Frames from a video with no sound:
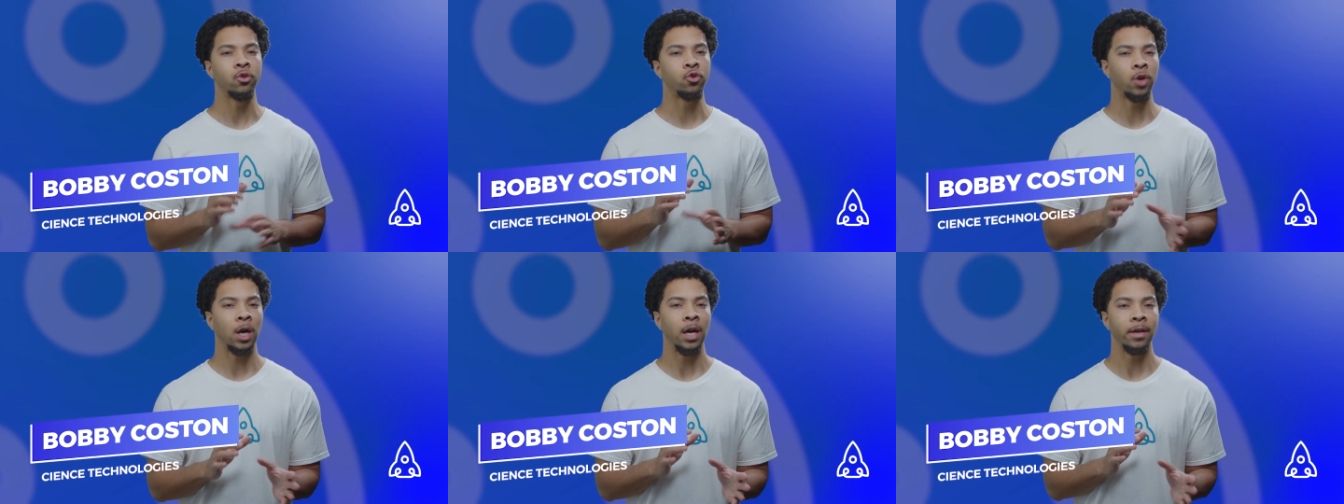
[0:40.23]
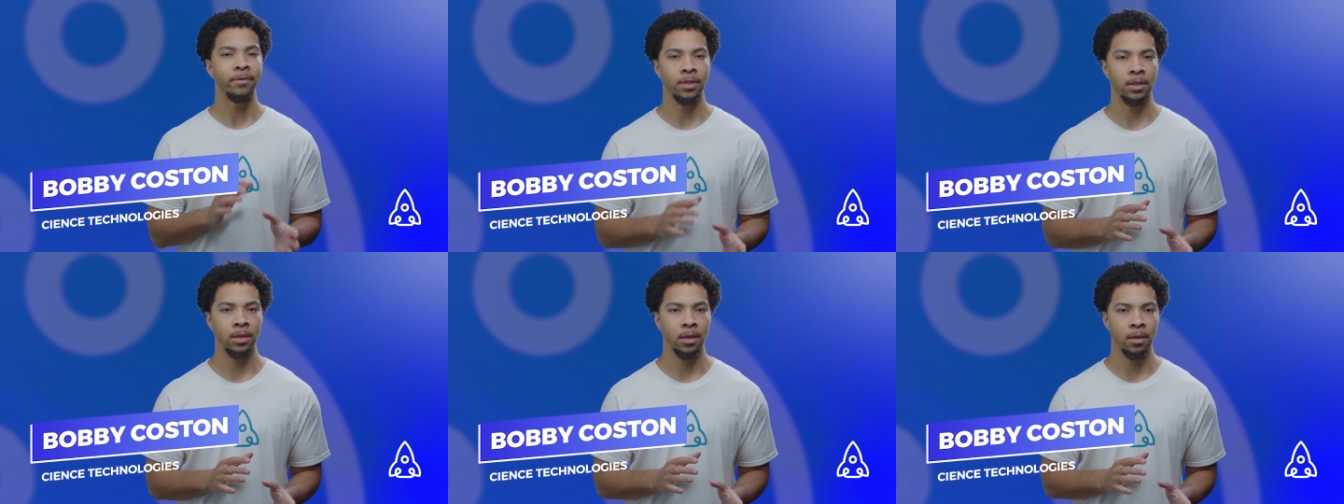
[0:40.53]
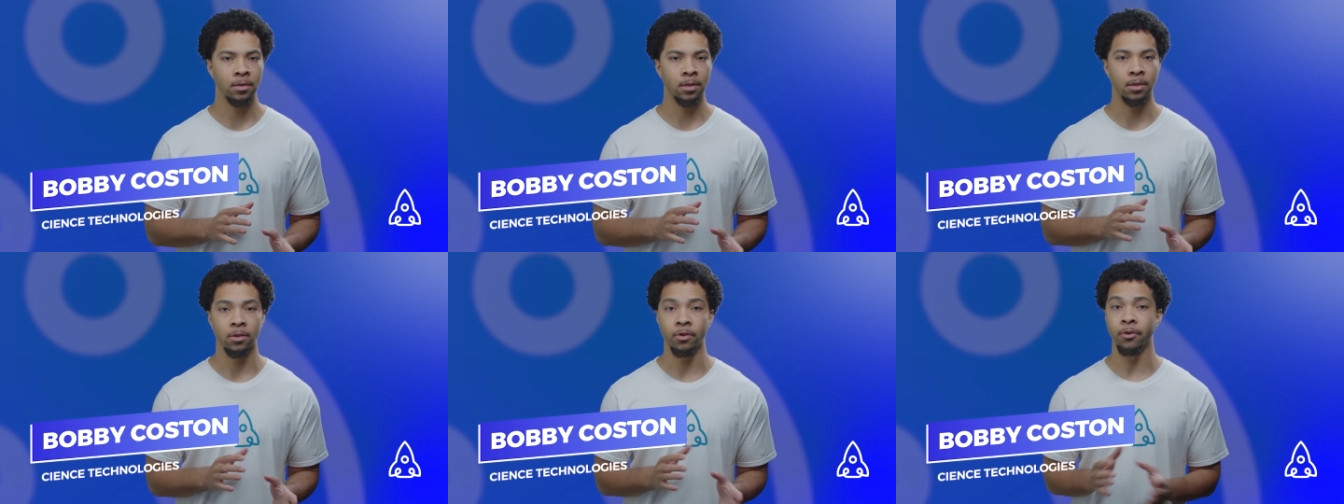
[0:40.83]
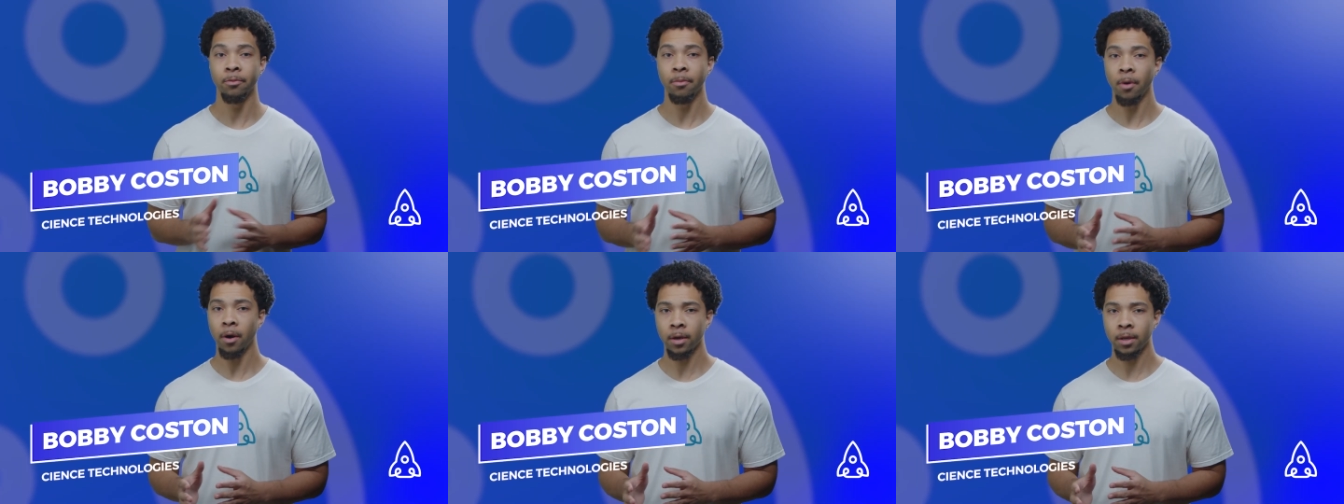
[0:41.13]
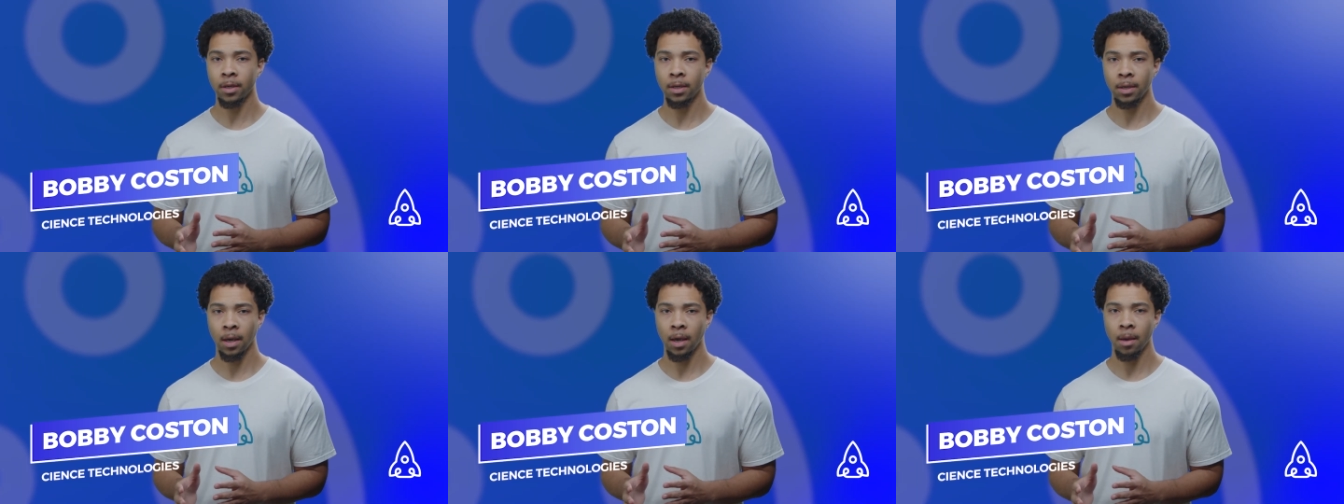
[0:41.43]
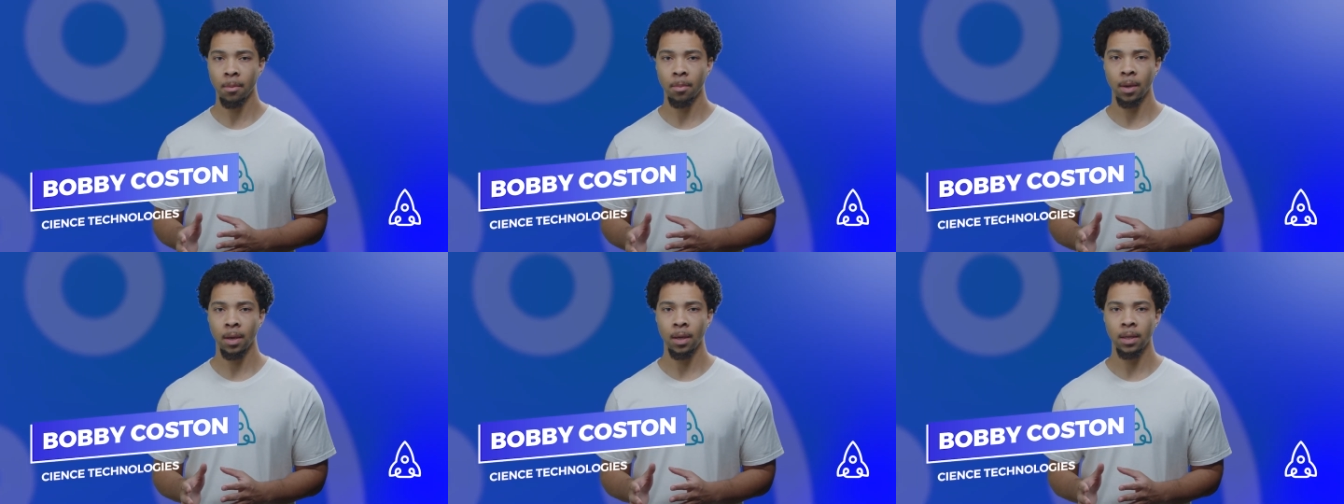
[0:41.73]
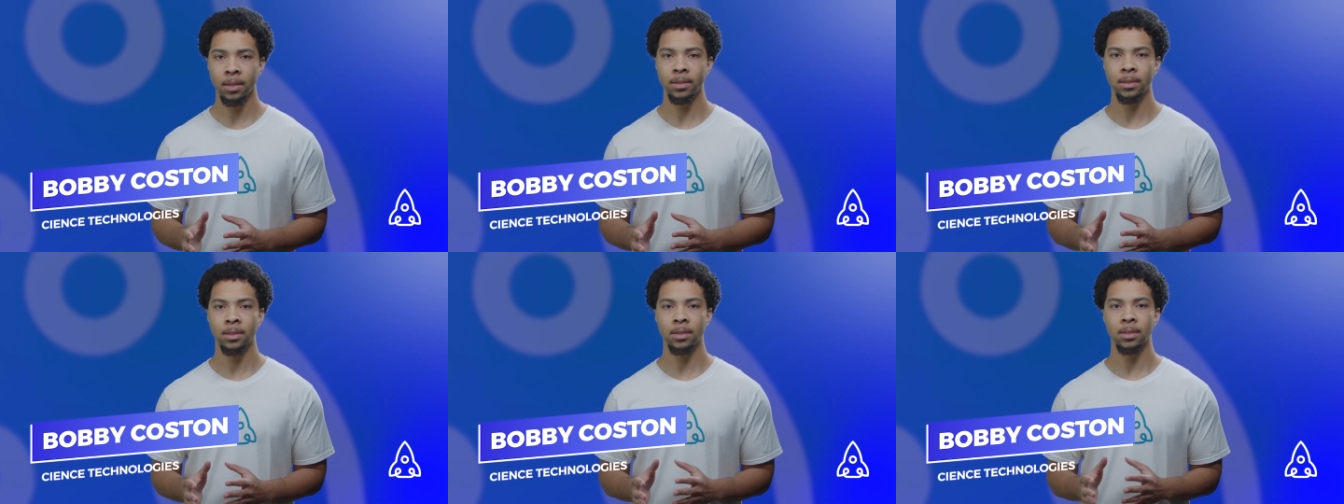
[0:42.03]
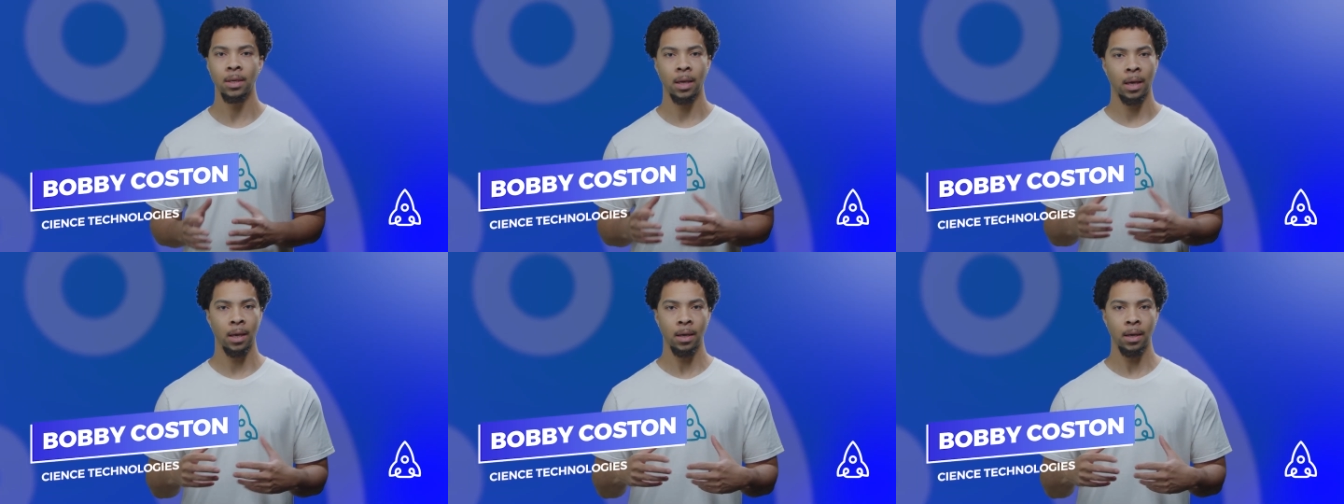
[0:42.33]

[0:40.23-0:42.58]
drive sales in your marketing campaigns